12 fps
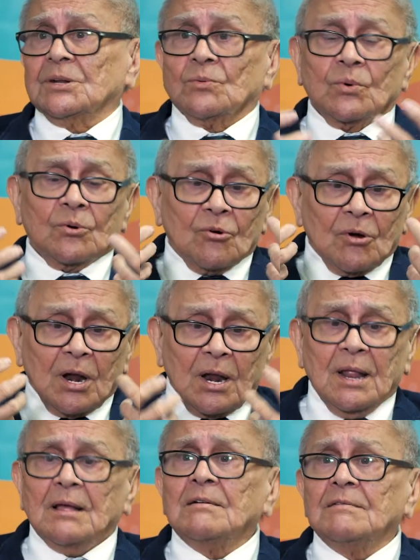and we were
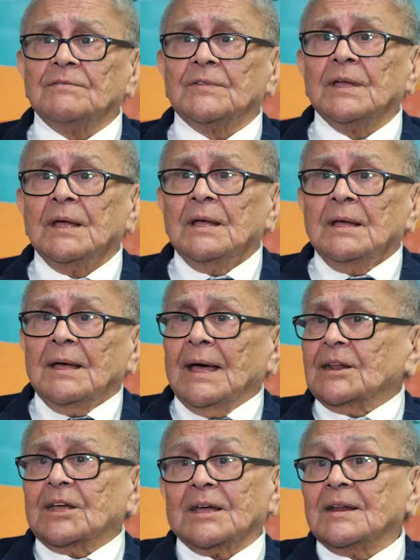loved
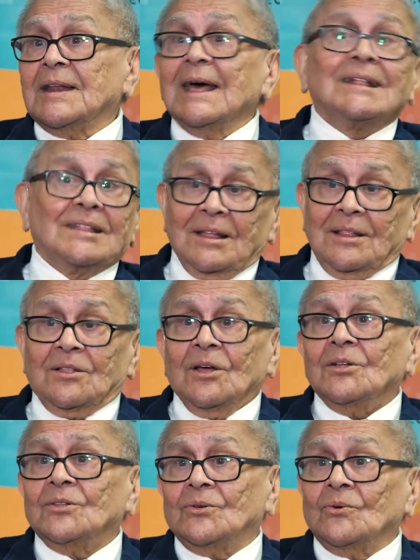and connected
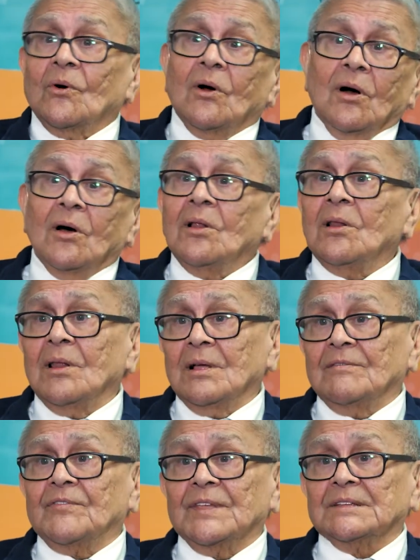to all
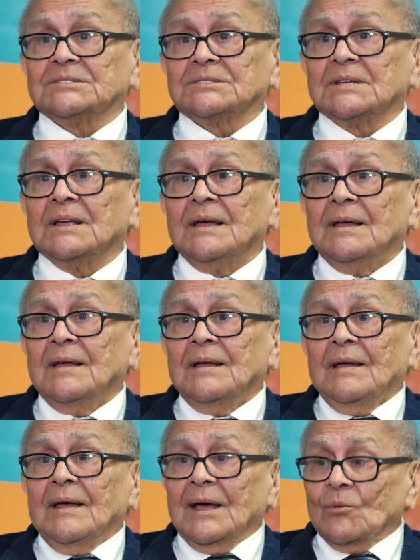of this.
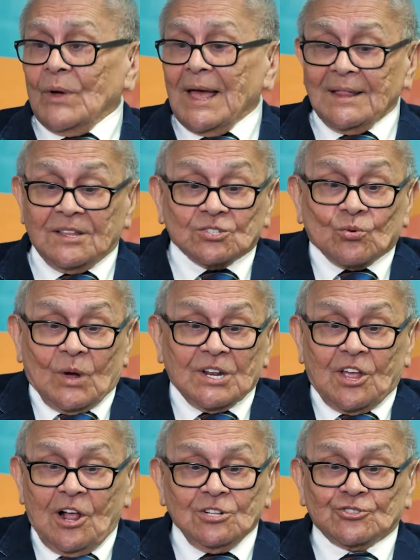And we had this one
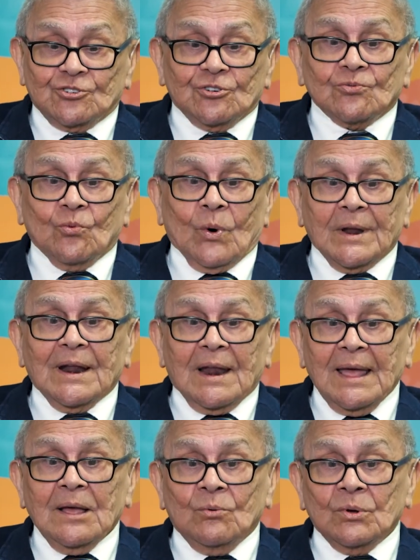culture, one
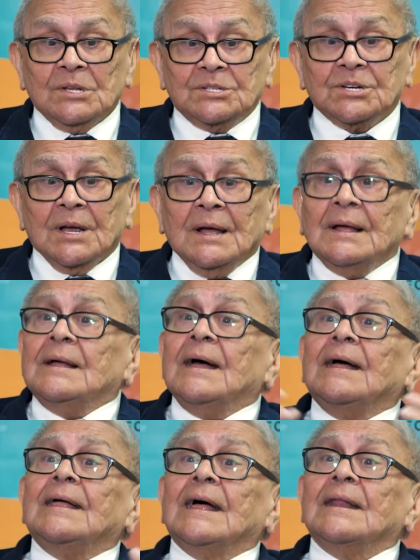language
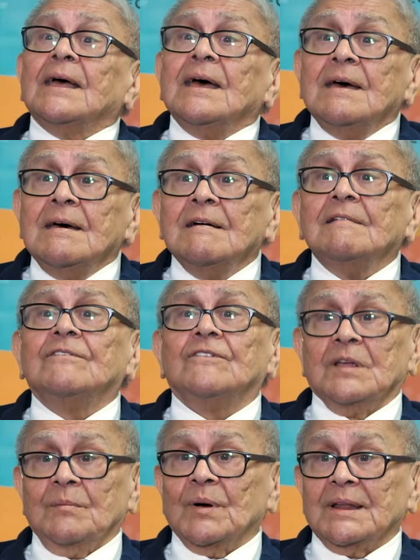that
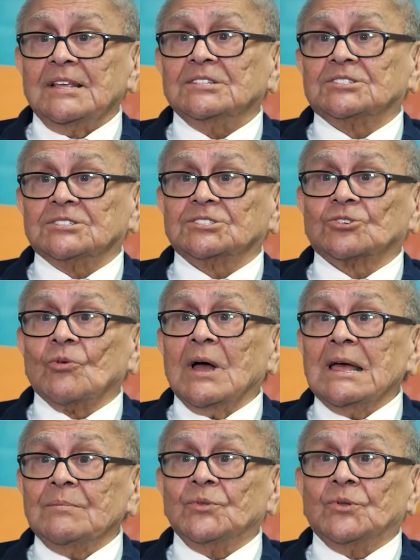everybody
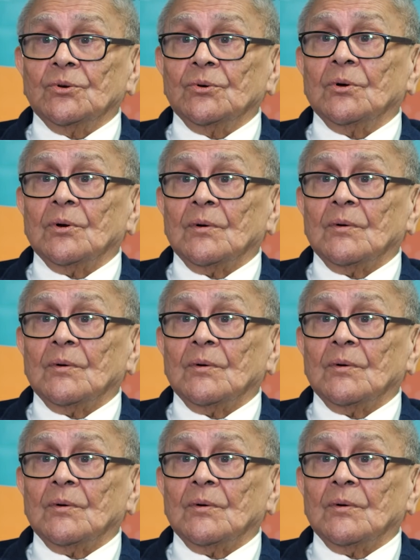subscribed to,